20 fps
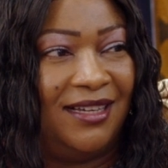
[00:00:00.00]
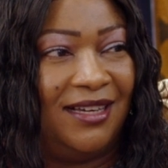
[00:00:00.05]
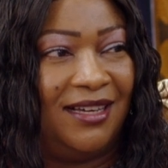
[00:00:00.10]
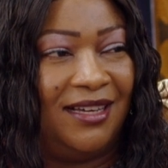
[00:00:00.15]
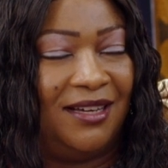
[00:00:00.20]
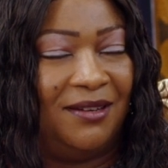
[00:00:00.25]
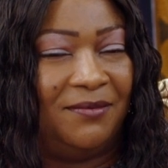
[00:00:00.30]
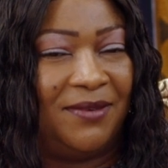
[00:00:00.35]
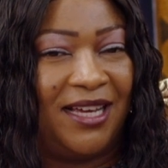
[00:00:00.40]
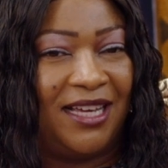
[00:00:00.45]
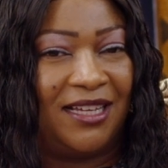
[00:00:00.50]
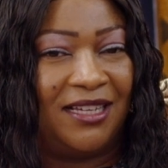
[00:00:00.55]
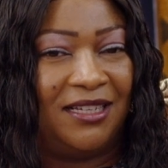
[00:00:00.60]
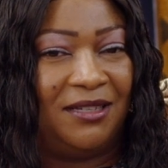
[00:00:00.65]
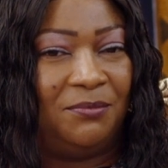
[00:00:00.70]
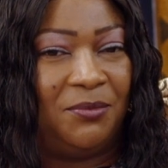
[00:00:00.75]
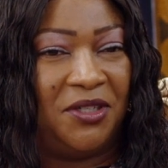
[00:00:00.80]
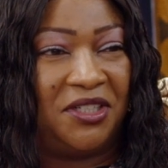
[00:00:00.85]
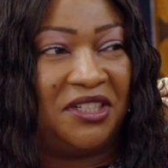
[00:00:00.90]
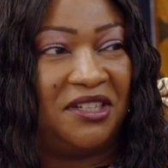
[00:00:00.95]
I
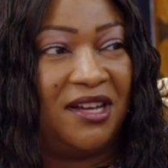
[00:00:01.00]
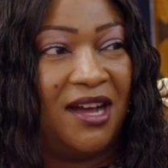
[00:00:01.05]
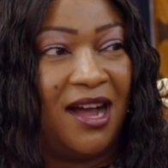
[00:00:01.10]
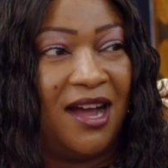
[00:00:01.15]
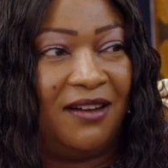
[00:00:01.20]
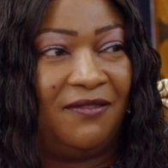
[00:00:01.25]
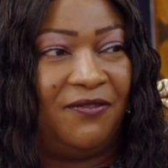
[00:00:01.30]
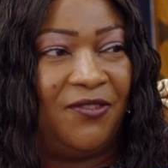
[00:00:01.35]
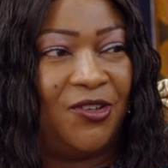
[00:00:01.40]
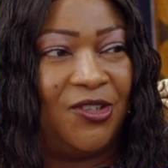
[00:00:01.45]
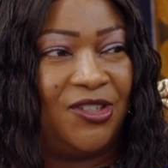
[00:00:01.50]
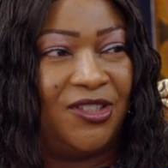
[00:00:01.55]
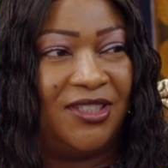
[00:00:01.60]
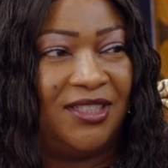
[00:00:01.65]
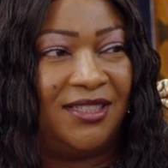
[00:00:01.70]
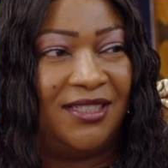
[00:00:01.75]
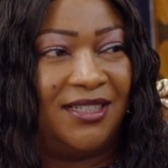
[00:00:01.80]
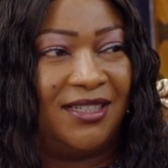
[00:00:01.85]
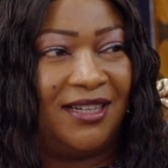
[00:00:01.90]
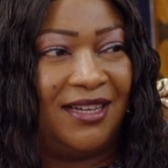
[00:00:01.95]
put God
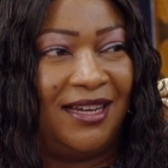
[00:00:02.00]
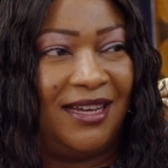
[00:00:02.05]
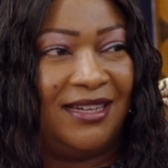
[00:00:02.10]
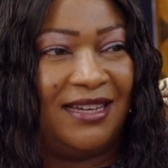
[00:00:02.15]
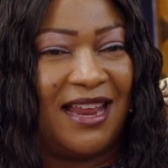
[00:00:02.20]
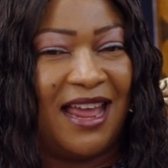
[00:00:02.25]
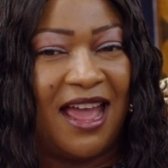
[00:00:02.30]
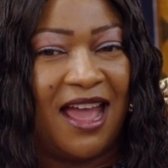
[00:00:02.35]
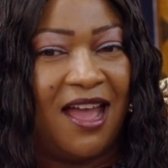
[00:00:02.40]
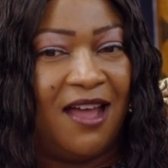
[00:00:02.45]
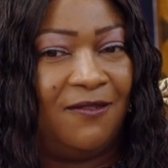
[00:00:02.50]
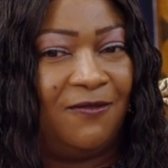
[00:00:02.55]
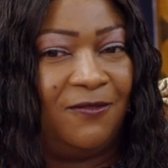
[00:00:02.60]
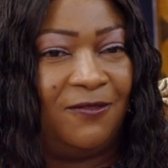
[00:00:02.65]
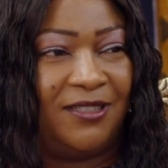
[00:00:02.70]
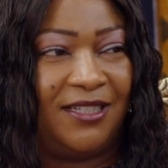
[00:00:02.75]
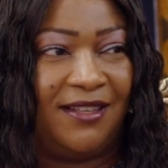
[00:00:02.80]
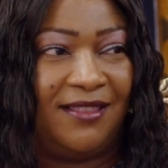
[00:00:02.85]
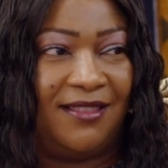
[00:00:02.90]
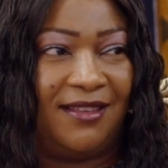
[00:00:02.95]
first mm-hmm. in
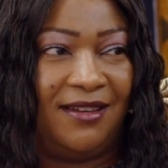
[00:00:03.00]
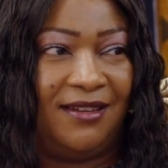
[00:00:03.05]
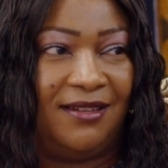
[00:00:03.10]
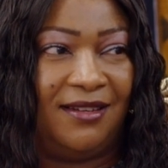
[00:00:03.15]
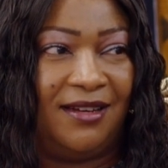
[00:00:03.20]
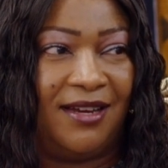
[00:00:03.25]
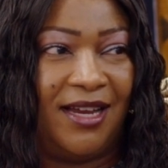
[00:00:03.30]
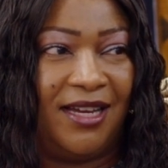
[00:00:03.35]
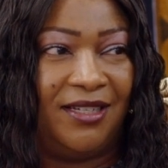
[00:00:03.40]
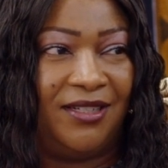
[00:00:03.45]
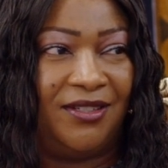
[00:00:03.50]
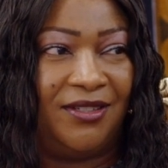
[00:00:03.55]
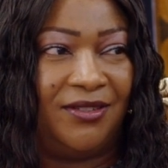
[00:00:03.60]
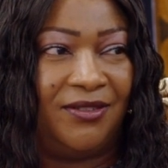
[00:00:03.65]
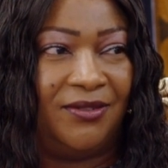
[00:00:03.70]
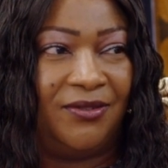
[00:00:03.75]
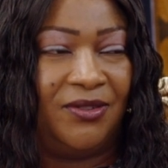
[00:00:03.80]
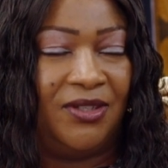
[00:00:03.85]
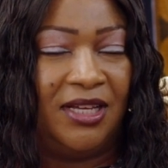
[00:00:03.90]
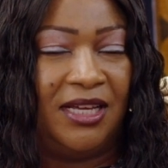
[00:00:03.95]
everything that I
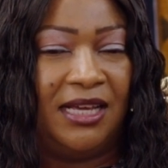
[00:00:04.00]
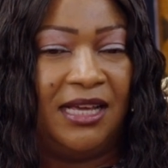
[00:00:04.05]
do.